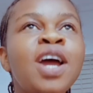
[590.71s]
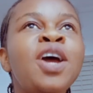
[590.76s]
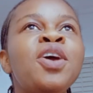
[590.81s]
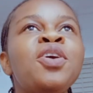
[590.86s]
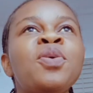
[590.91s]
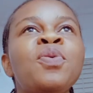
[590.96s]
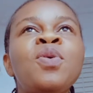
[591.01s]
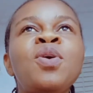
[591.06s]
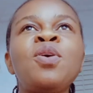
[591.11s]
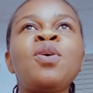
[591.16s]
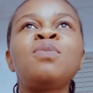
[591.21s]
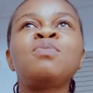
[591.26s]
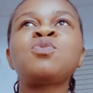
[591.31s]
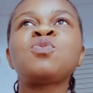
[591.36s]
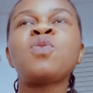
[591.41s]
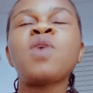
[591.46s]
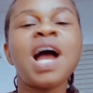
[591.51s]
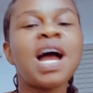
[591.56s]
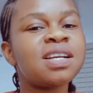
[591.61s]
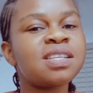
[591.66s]
You're welcome
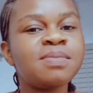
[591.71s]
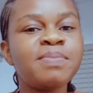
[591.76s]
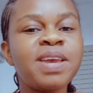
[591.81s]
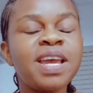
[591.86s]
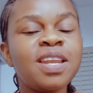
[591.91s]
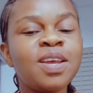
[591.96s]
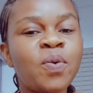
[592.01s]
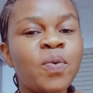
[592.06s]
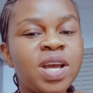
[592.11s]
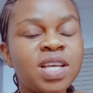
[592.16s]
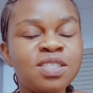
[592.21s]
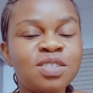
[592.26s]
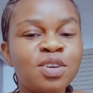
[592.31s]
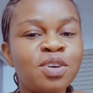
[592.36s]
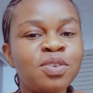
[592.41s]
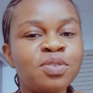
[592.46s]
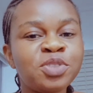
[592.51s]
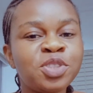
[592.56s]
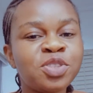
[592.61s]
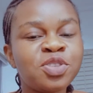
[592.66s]
to ask me any
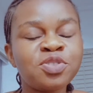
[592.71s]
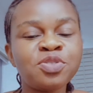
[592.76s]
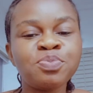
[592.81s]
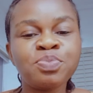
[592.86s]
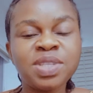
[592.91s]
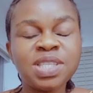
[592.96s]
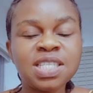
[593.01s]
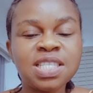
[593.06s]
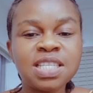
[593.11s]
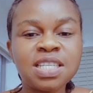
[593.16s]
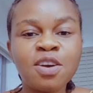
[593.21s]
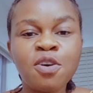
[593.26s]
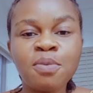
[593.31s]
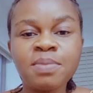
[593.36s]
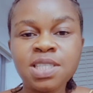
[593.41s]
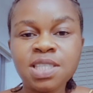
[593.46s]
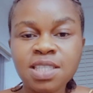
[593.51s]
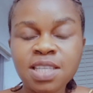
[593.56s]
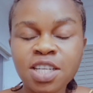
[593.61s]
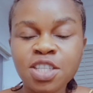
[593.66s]
question. Just put it in the
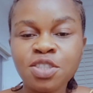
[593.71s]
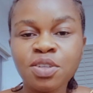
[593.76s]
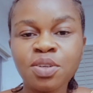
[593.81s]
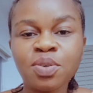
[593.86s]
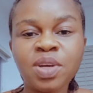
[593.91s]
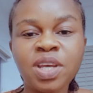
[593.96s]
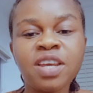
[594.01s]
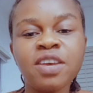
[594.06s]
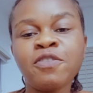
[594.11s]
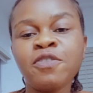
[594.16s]
comment section, okay?